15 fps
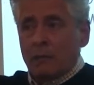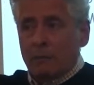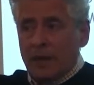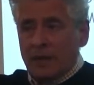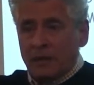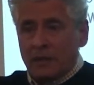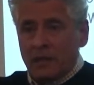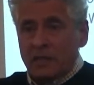
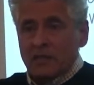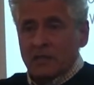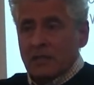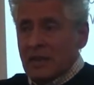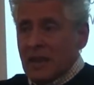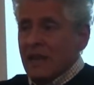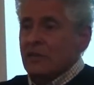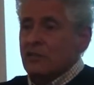but
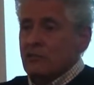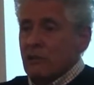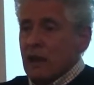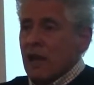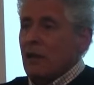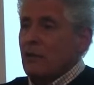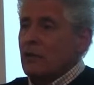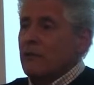this next
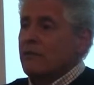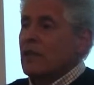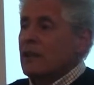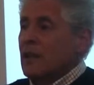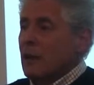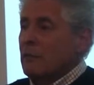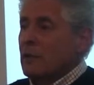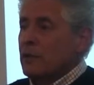round of the
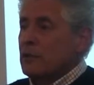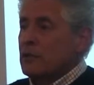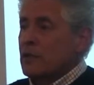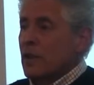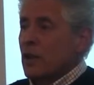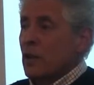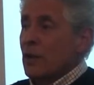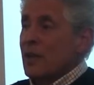
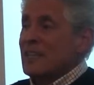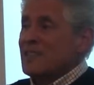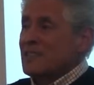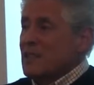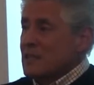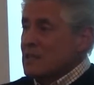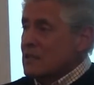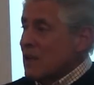WTO
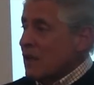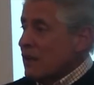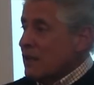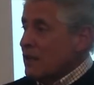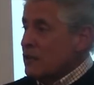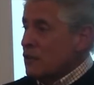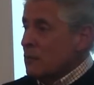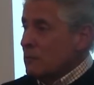is
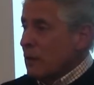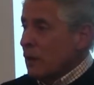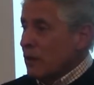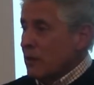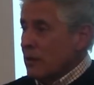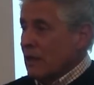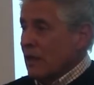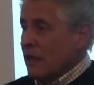designed to
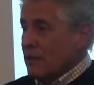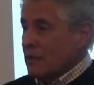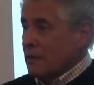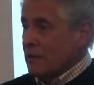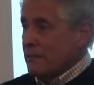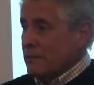block that.